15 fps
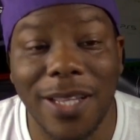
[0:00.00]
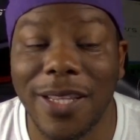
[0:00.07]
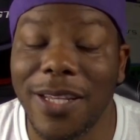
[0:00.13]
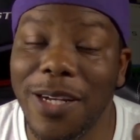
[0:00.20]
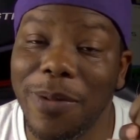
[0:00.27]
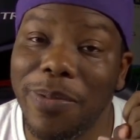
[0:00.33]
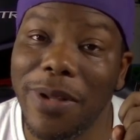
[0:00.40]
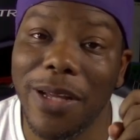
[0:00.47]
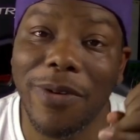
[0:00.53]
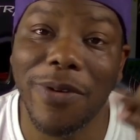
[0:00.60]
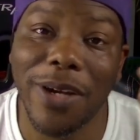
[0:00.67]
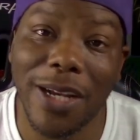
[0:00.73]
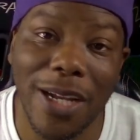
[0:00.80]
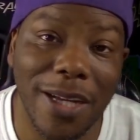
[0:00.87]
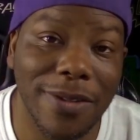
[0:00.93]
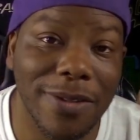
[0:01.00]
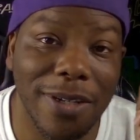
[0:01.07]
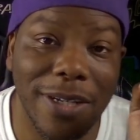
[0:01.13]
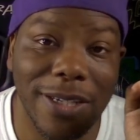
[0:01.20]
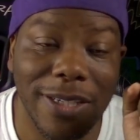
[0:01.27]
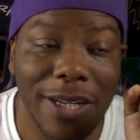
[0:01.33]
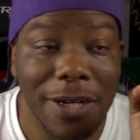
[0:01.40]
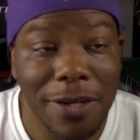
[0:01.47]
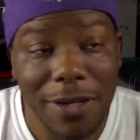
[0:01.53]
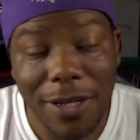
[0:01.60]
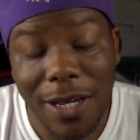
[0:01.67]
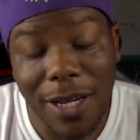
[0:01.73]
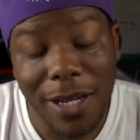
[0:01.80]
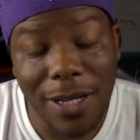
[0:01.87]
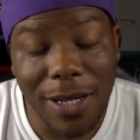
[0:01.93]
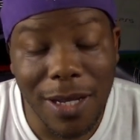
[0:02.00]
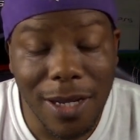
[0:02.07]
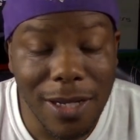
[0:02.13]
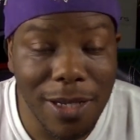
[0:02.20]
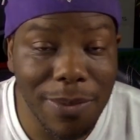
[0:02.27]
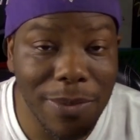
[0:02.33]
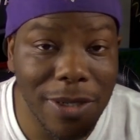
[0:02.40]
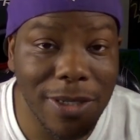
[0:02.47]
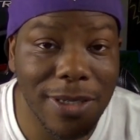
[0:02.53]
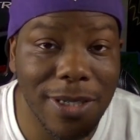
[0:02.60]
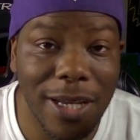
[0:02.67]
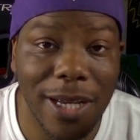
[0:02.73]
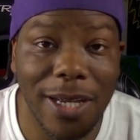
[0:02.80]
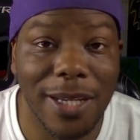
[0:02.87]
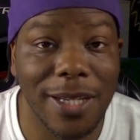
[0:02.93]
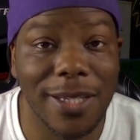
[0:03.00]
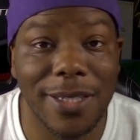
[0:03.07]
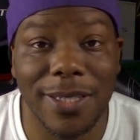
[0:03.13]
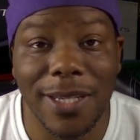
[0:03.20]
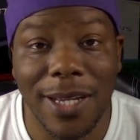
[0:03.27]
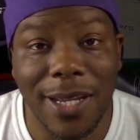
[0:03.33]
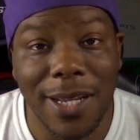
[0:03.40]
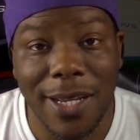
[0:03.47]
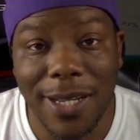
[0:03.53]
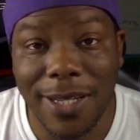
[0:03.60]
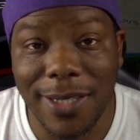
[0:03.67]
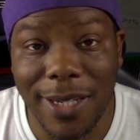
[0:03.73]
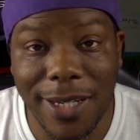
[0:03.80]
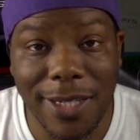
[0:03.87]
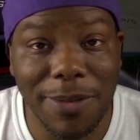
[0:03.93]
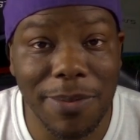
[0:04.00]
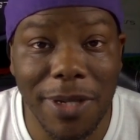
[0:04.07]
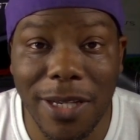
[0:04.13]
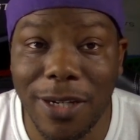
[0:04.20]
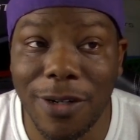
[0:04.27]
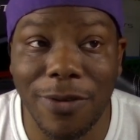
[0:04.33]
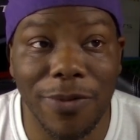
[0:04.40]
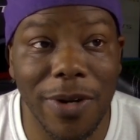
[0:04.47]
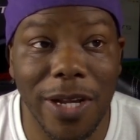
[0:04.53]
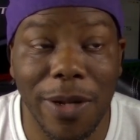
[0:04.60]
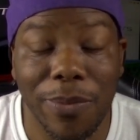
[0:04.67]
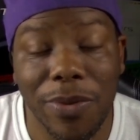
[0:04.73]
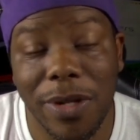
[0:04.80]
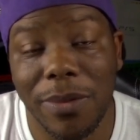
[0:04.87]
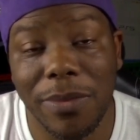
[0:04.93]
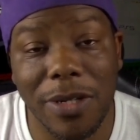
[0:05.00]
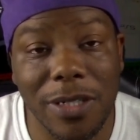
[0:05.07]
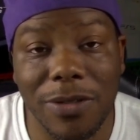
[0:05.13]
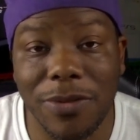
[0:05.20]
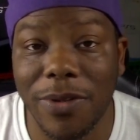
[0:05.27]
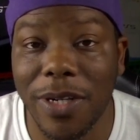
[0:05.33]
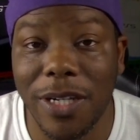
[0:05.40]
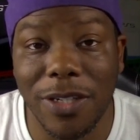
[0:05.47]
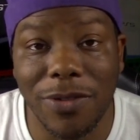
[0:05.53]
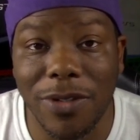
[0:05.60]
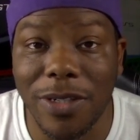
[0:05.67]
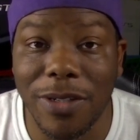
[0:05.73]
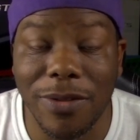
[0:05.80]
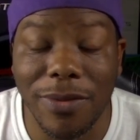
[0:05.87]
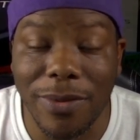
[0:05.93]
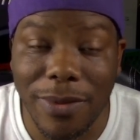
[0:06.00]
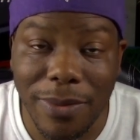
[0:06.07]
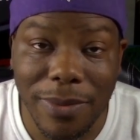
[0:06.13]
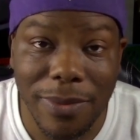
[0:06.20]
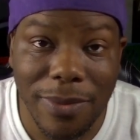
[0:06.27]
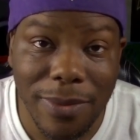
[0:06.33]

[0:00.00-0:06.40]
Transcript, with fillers: Then the play right after, he's like, okay, I'll give me a sack. And, and Taysom Hill ran, pretty much ran straight to him.